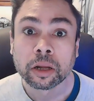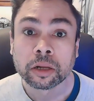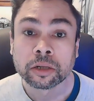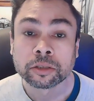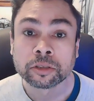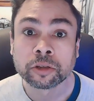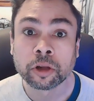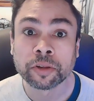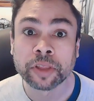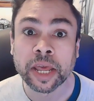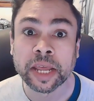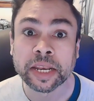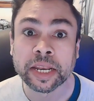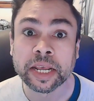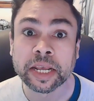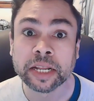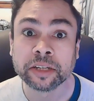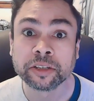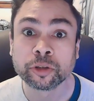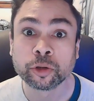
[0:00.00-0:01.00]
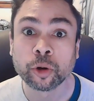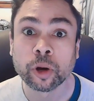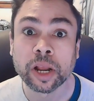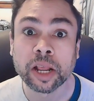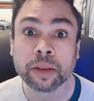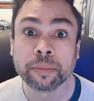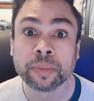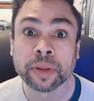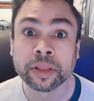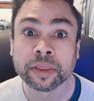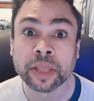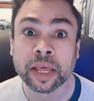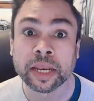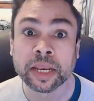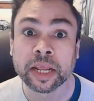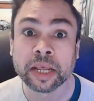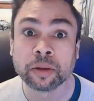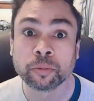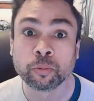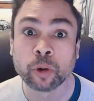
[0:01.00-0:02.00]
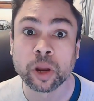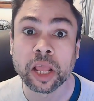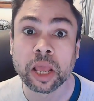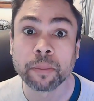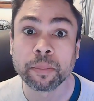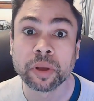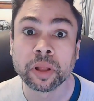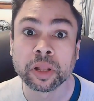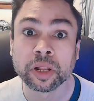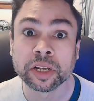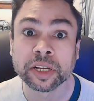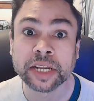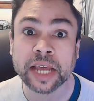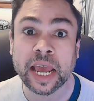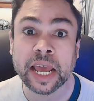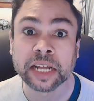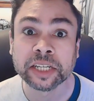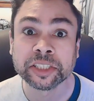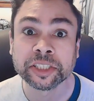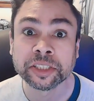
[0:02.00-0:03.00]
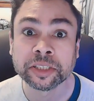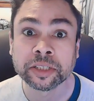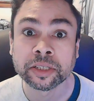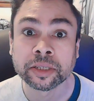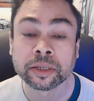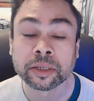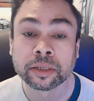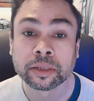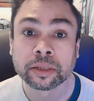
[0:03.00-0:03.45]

So they need treatment, they need rehabilitation,